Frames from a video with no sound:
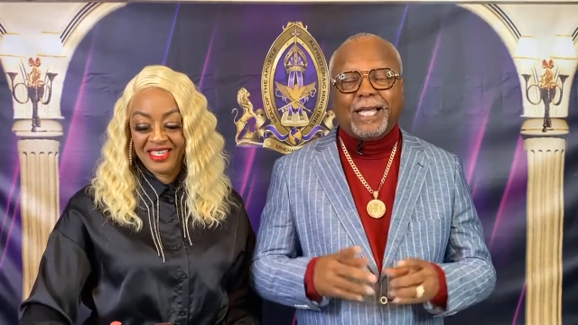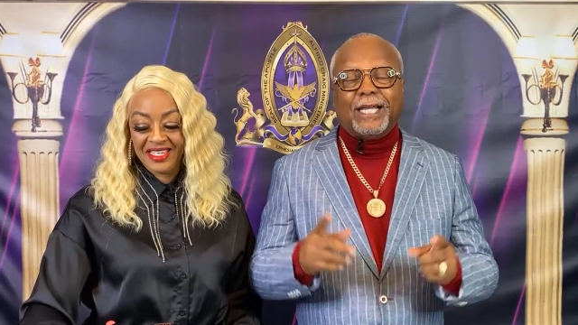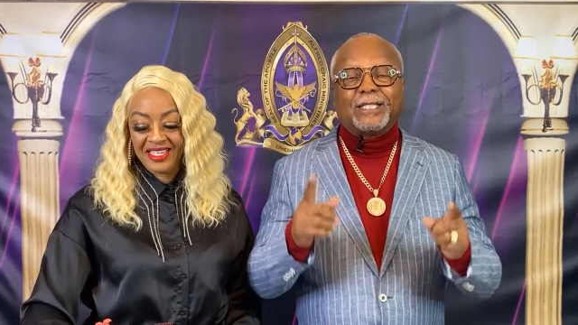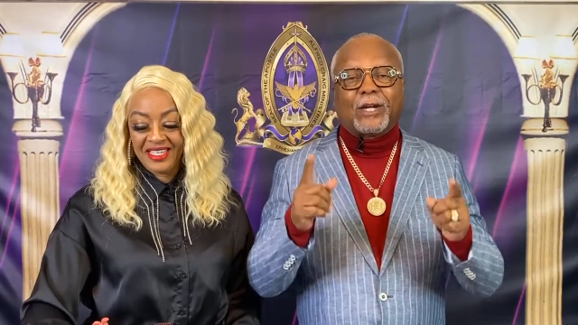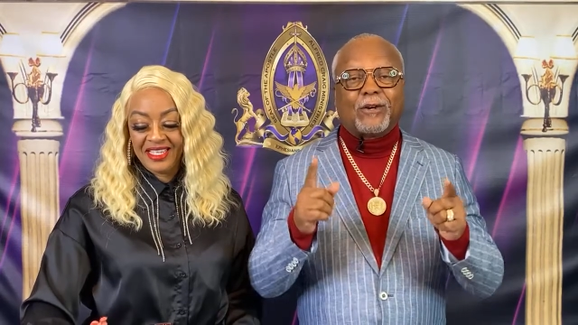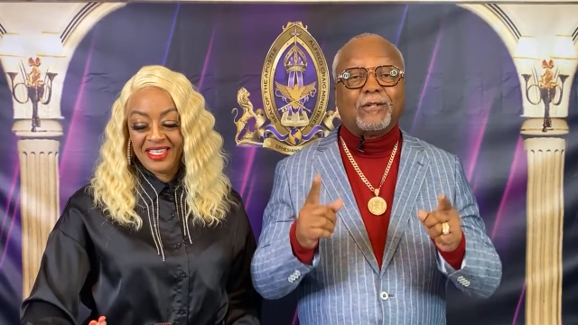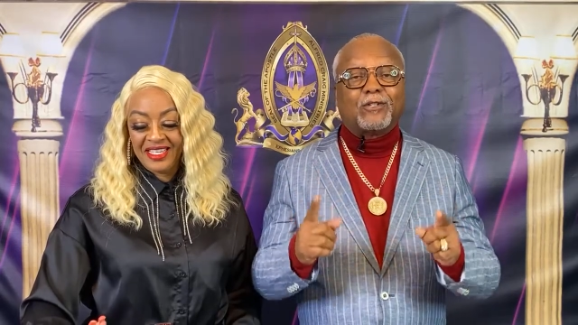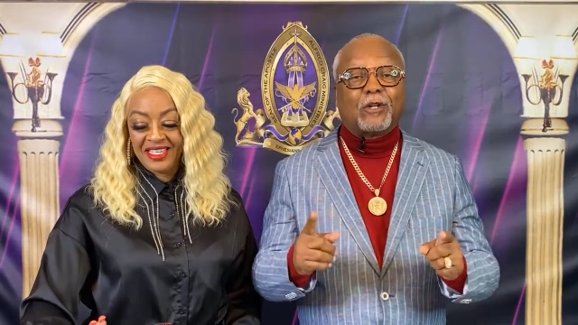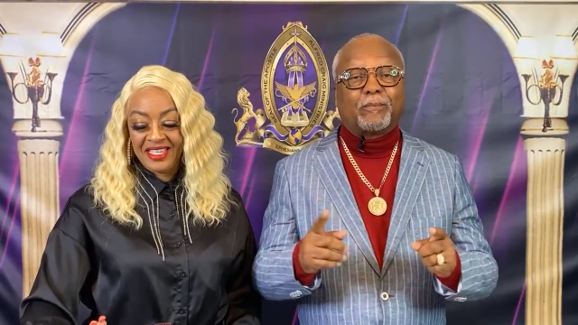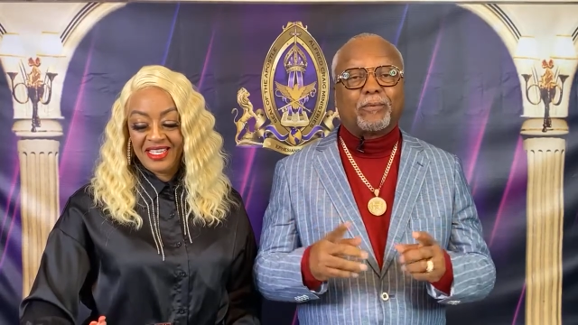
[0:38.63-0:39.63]
Speaker 1: He's
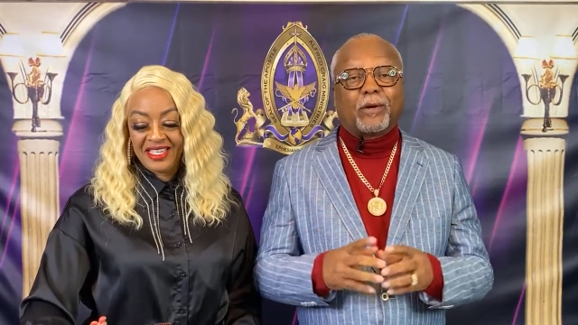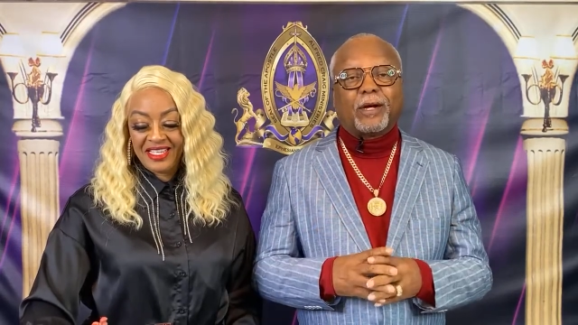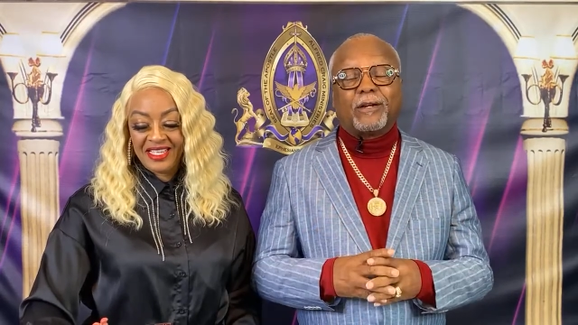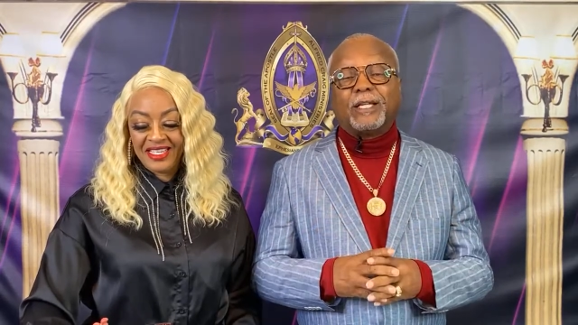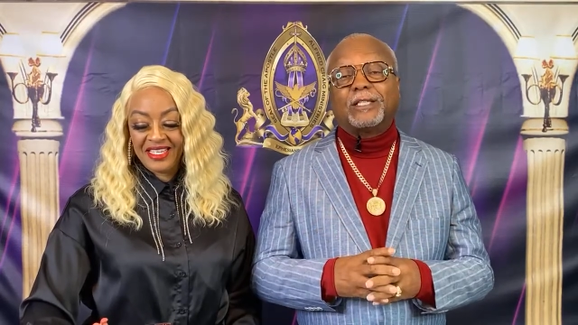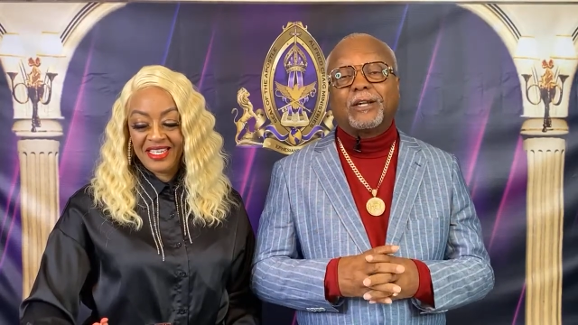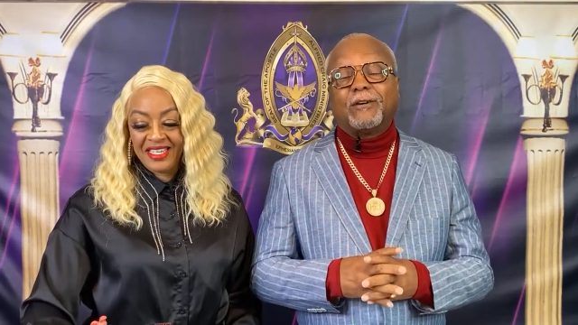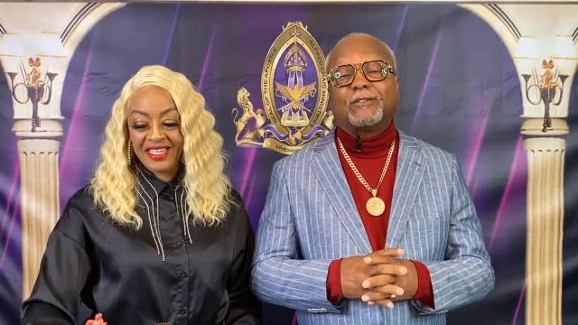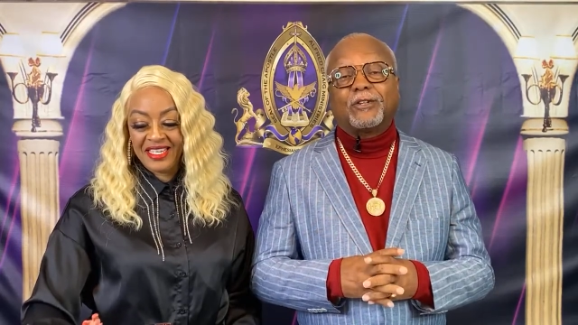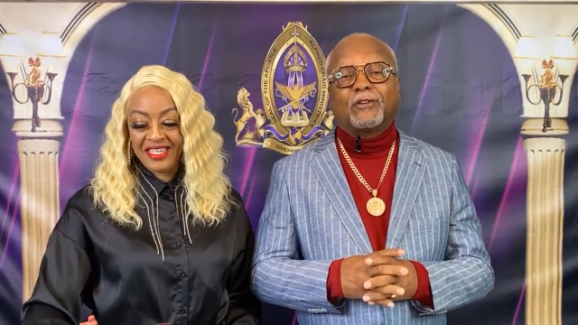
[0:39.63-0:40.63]
heard your prayer, He's
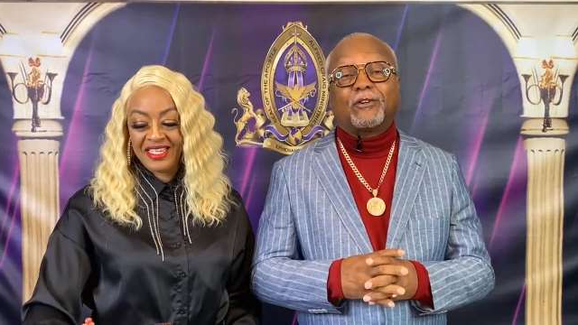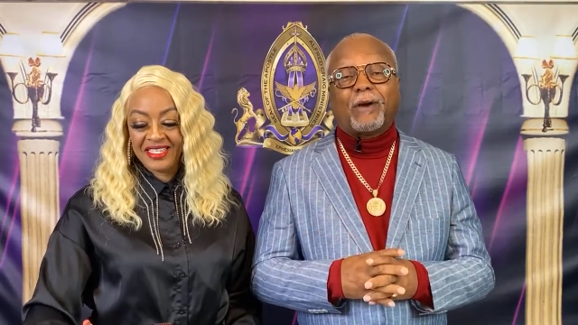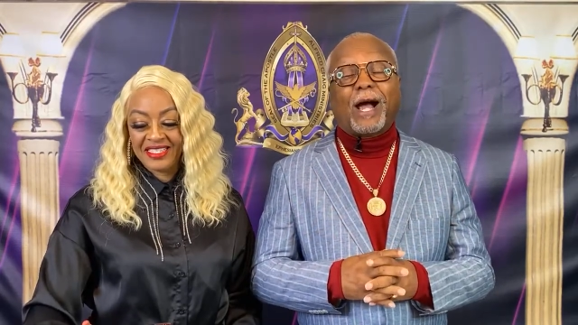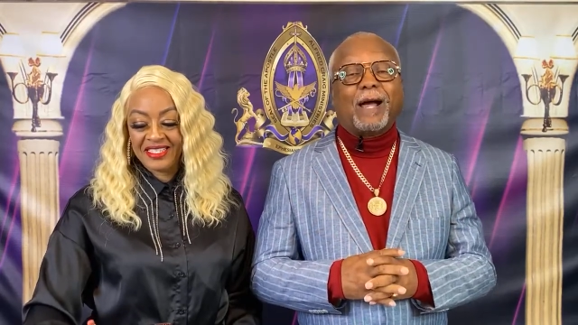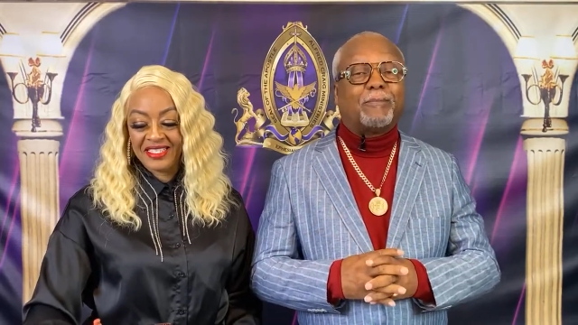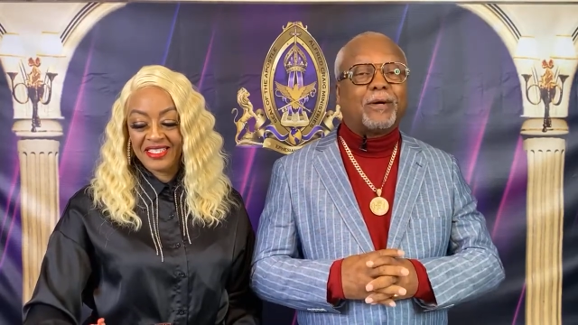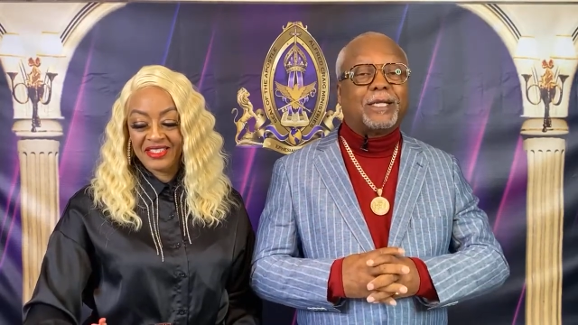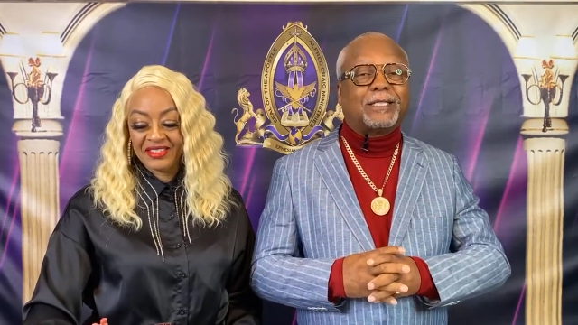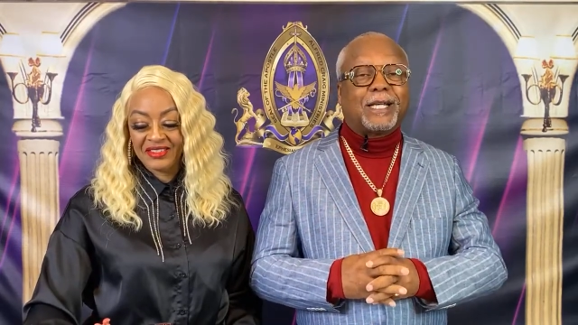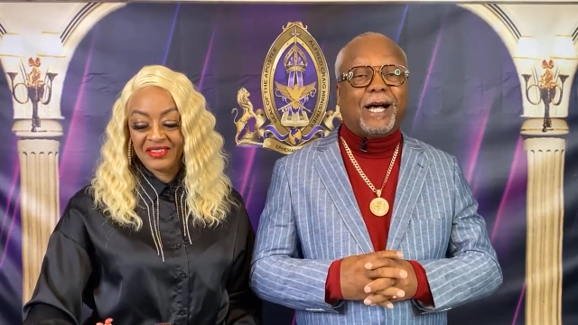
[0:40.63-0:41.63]
heard your cry.
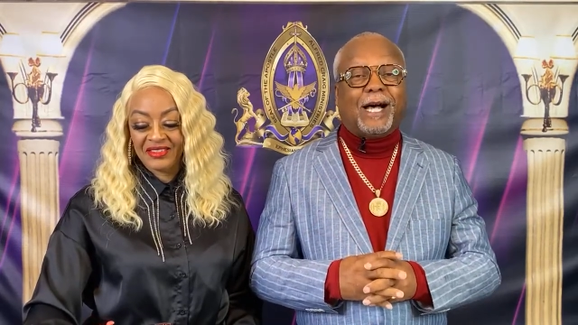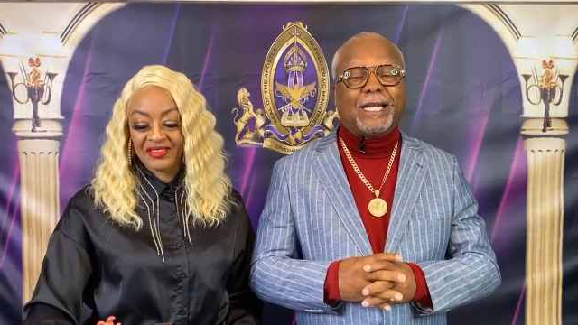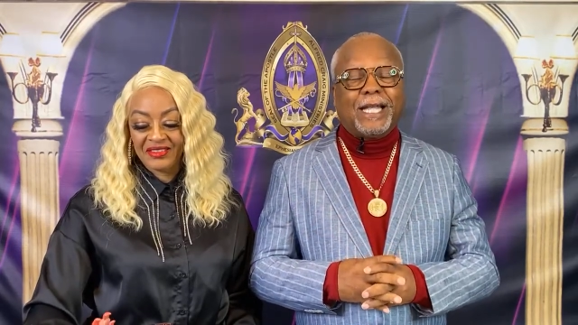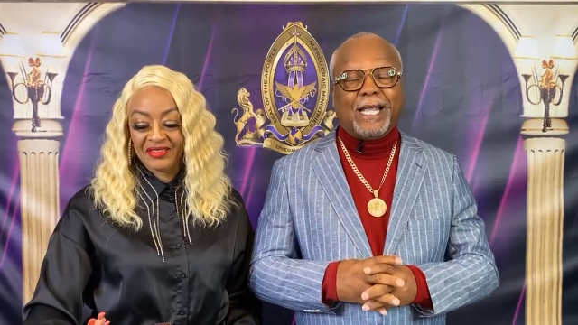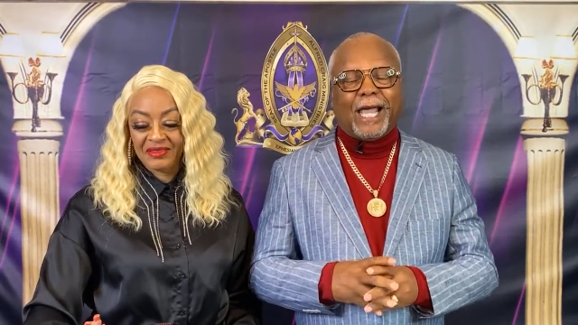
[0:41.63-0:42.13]
Praise God.